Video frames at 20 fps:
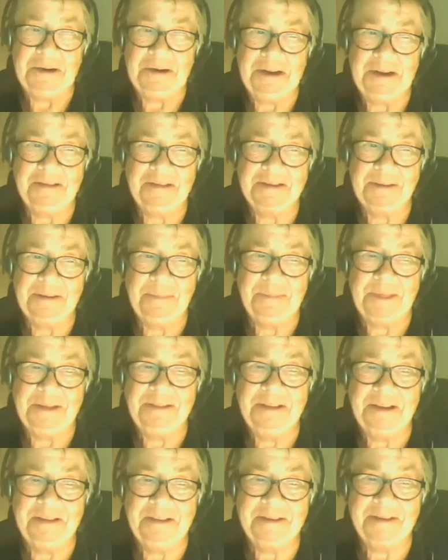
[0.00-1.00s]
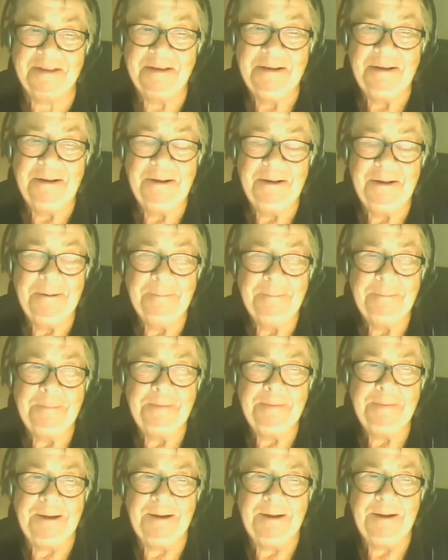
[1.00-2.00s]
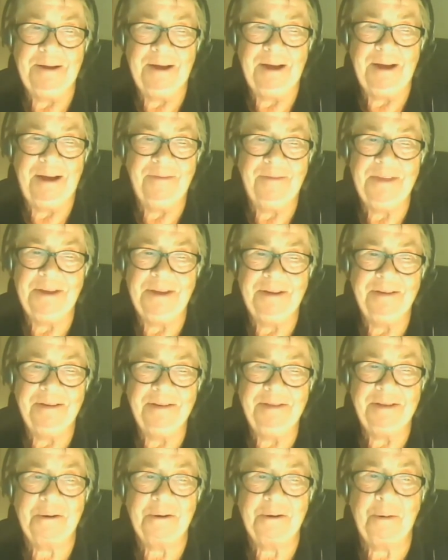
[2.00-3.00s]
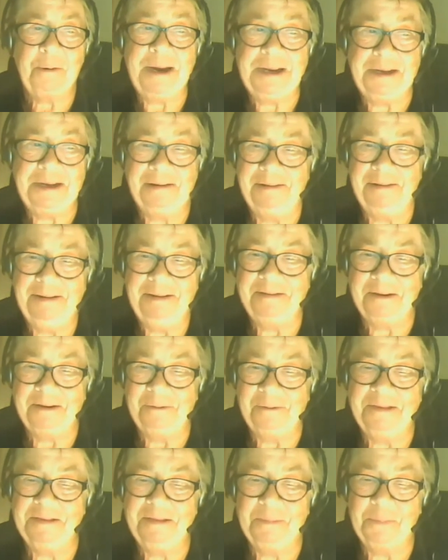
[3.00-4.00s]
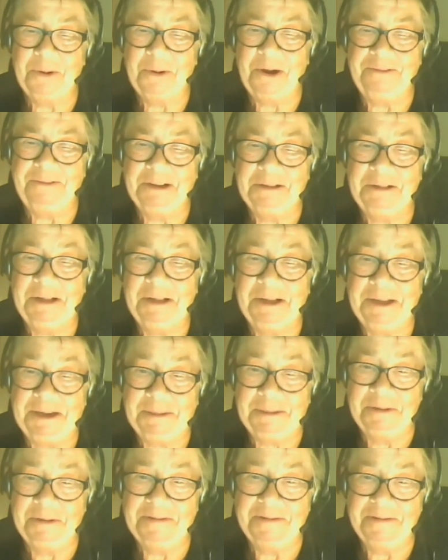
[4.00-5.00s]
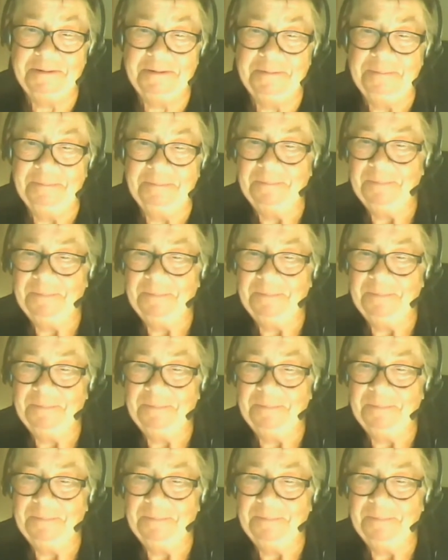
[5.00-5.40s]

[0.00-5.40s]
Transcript: is something that's the cradle is always in the private clubs.